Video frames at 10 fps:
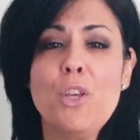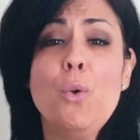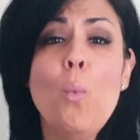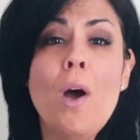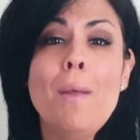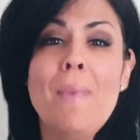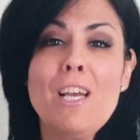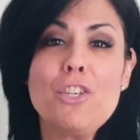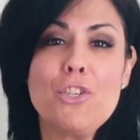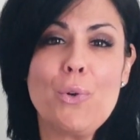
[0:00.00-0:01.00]
You want to
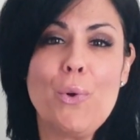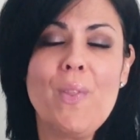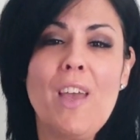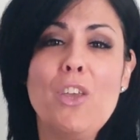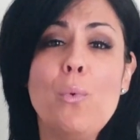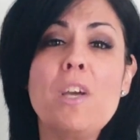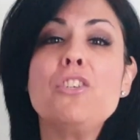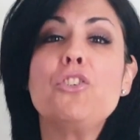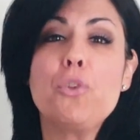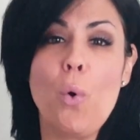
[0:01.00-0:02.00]
make sure that you
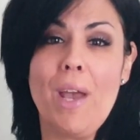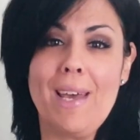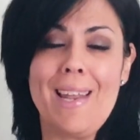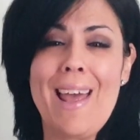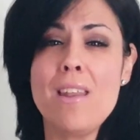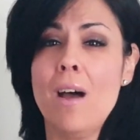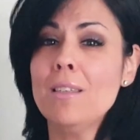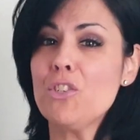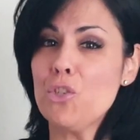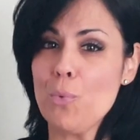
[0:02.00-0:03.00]
enjoy it and
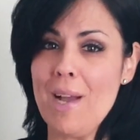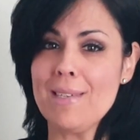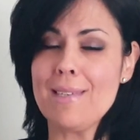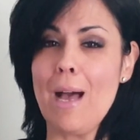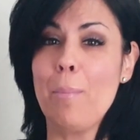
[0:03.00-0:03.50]
not stress